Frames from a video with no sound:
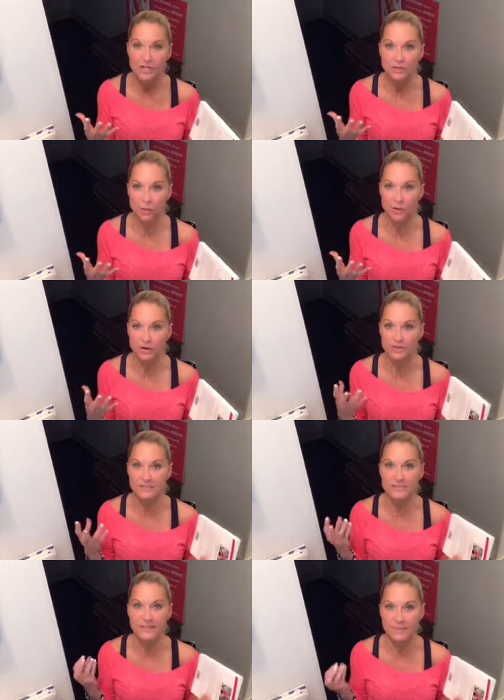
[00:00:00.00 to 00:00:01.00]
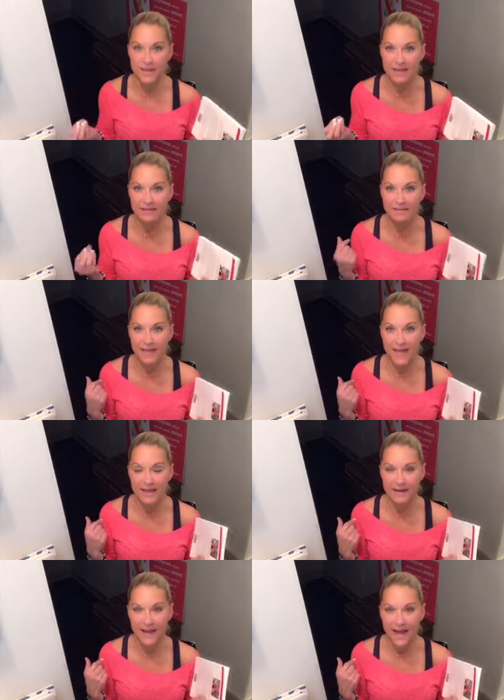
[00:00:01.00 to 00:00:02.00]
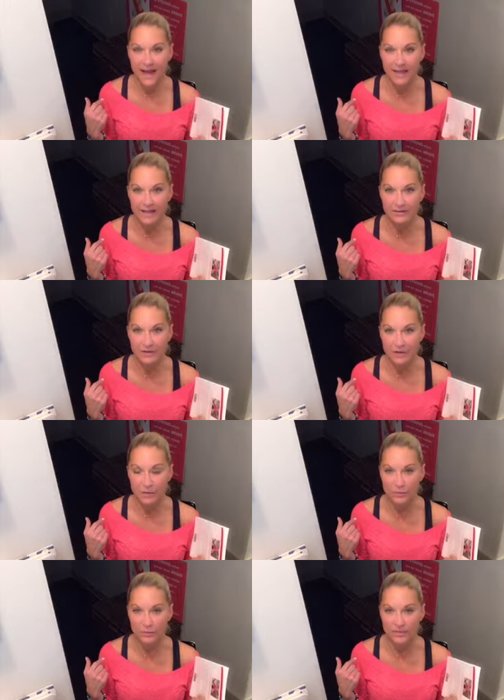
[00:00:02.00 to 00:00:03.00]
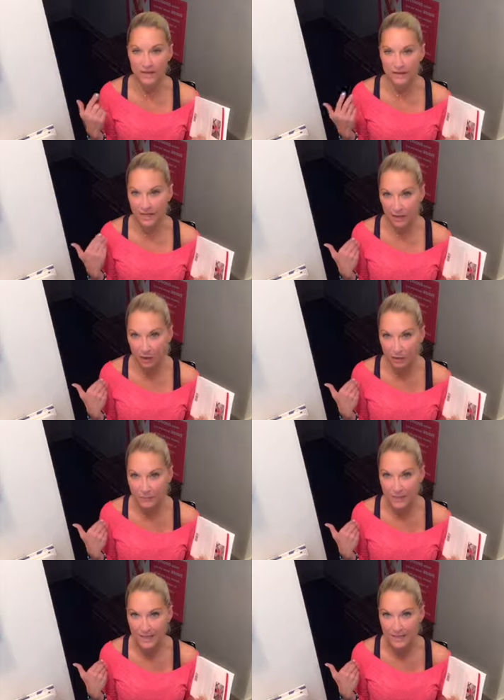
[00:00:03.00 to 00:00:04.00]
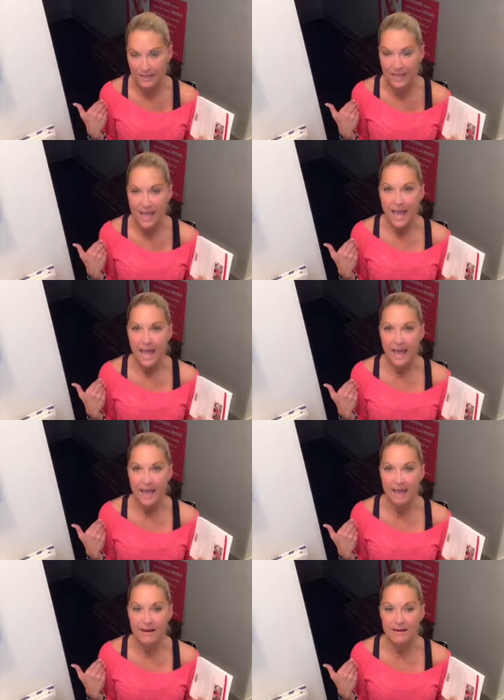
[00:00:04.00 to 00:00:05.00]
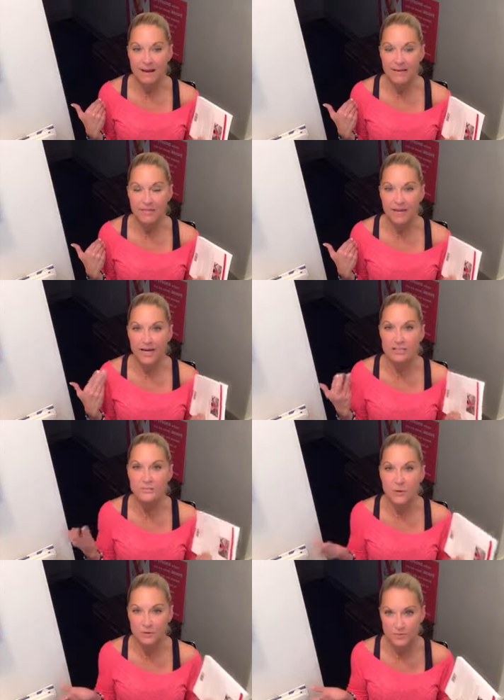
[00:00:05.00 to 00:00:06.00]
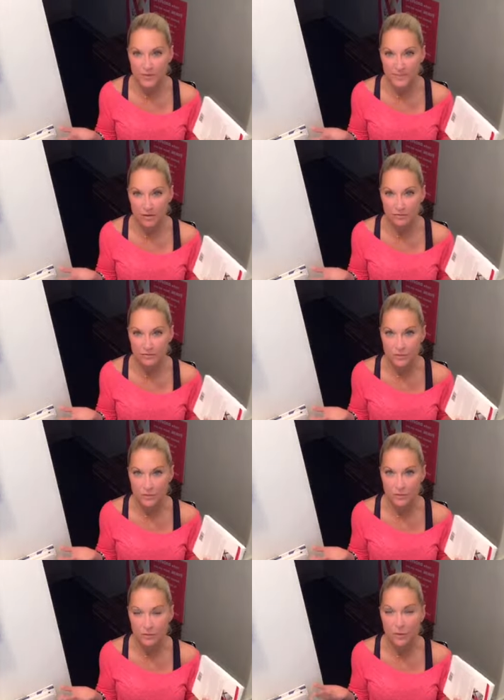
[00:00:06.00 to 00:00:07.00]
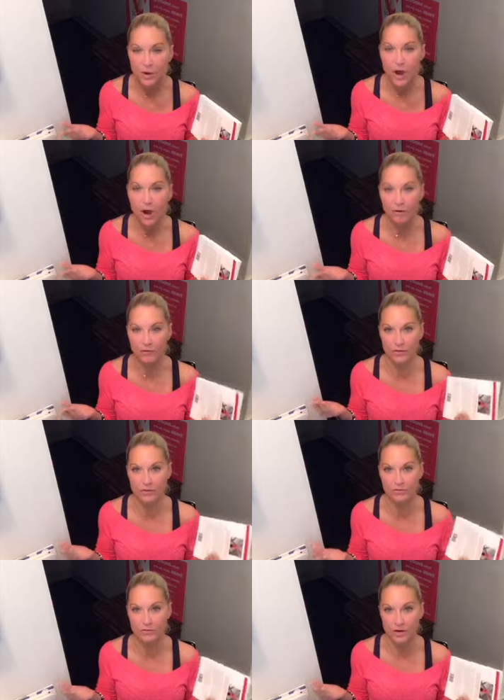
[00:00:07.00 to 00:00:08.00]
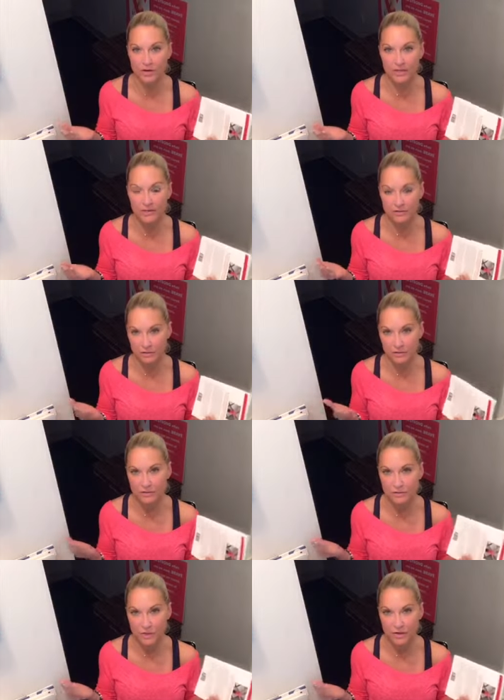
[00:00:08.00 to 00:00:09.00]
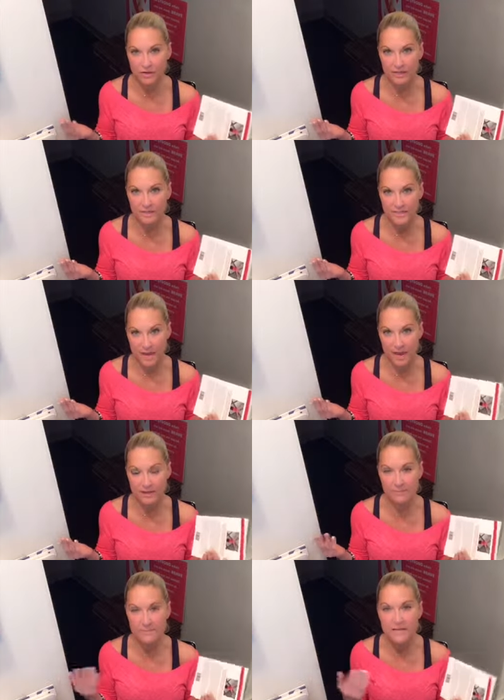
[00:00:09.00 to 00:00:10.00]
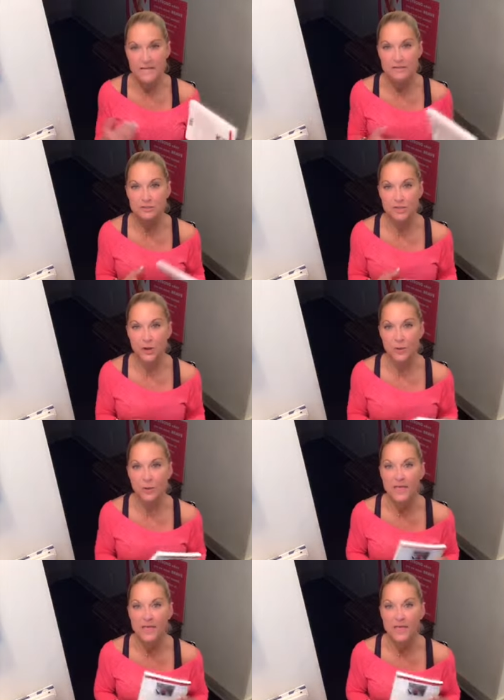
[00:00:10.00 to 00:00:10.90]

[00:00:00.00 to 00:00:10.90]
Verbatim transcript: towards the men that I, you know, that hurt me and that I exposed myself to during those dark times. So,